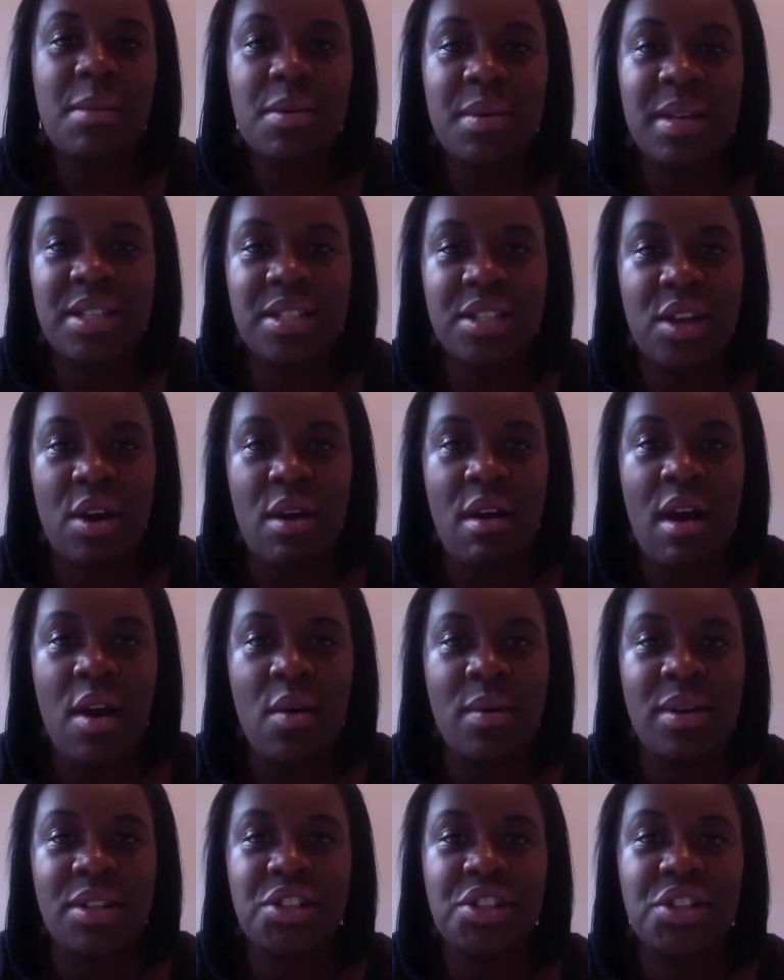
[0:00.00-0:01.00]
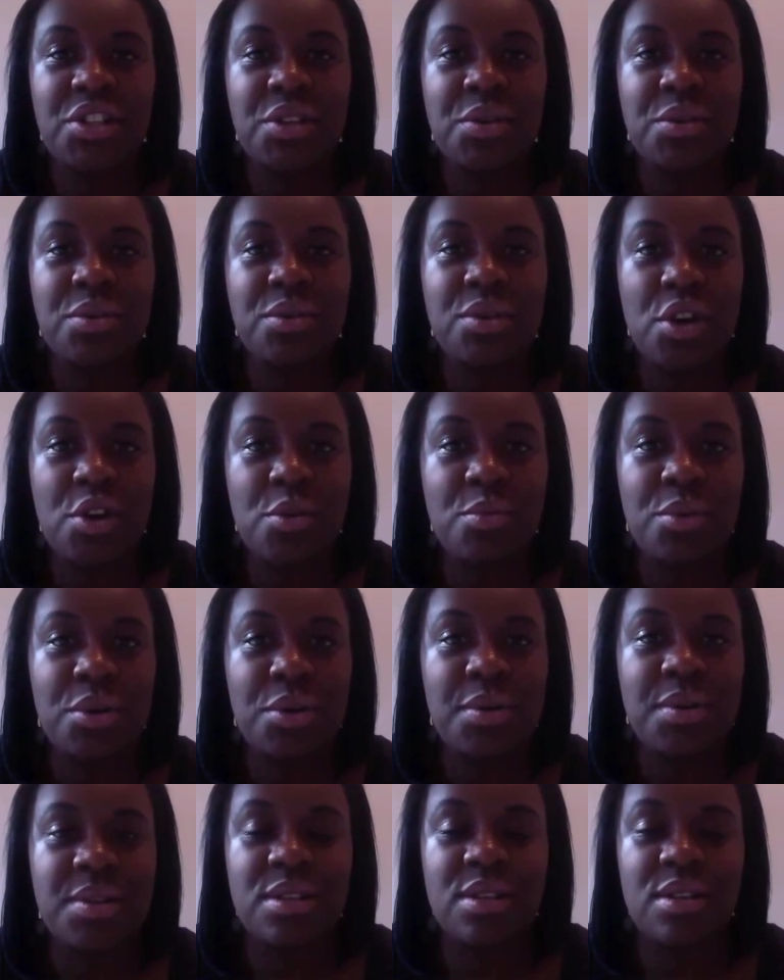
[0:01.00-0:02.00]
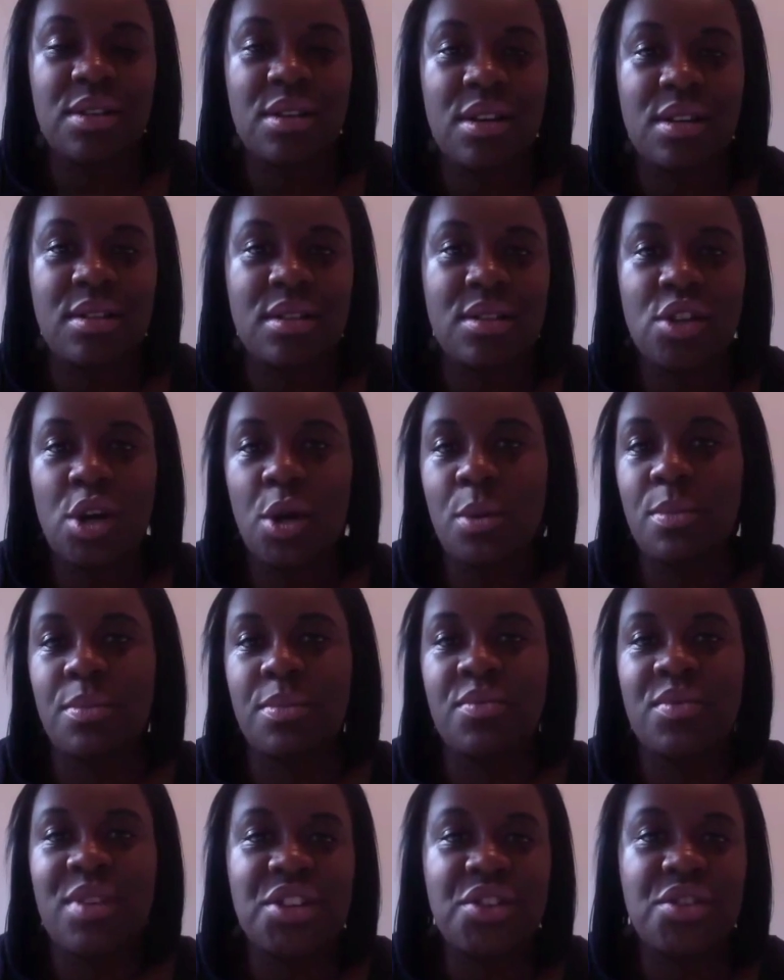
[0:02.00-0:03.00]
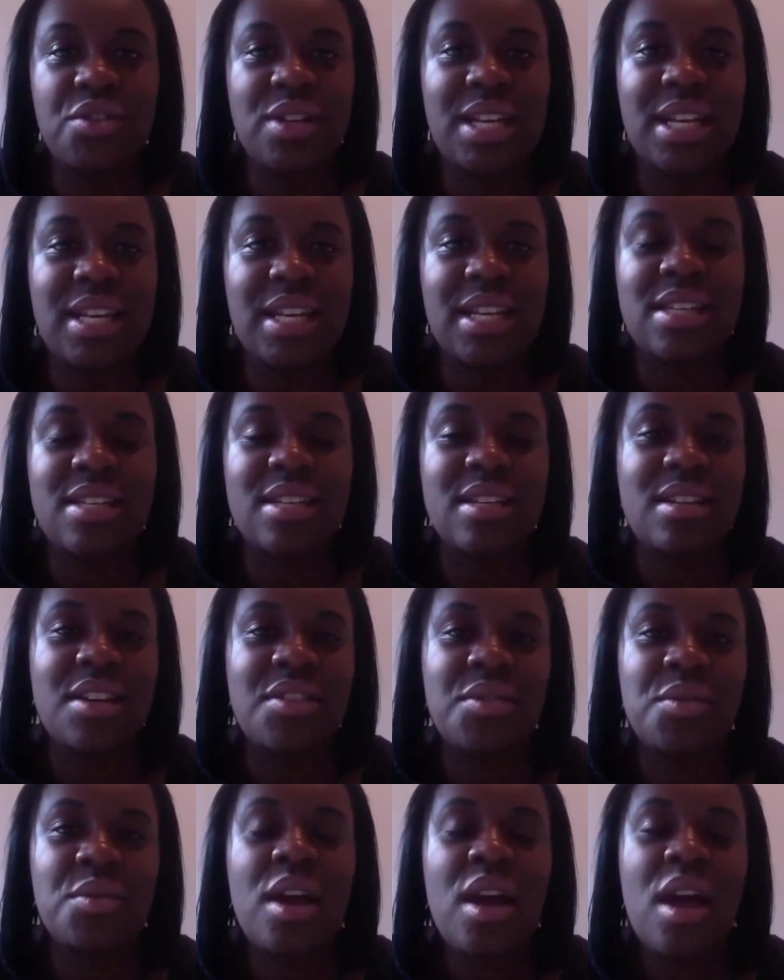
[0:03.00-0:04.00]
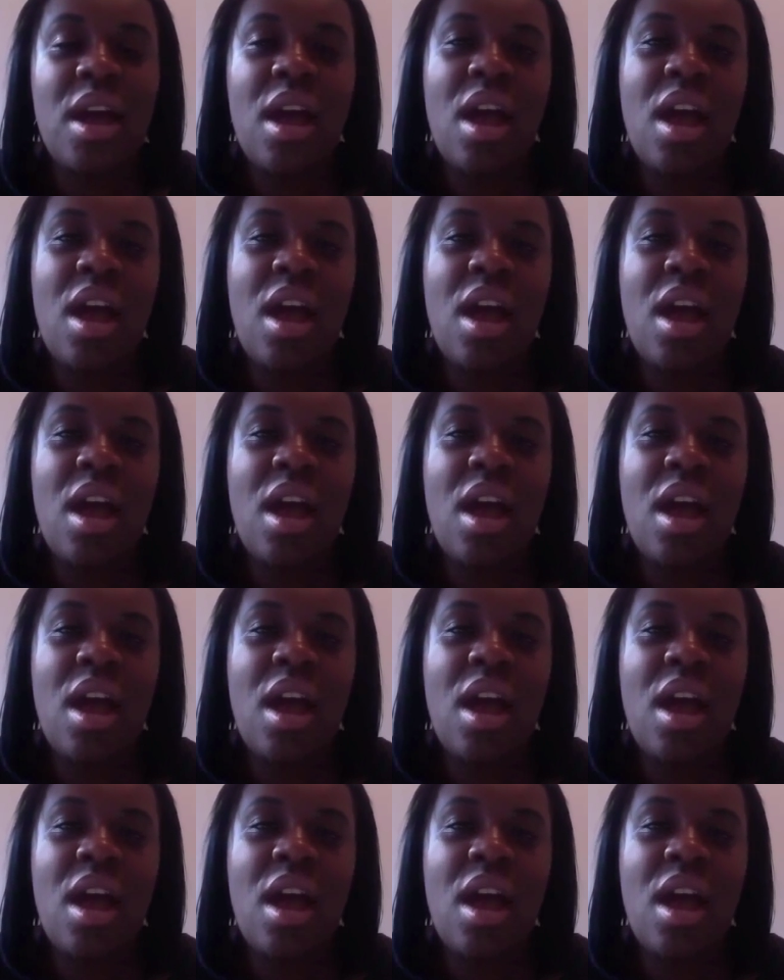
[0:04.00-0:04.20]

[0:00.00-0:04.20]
of weeks ago I went to Nobu, it's a top restaurant in London, and I thought,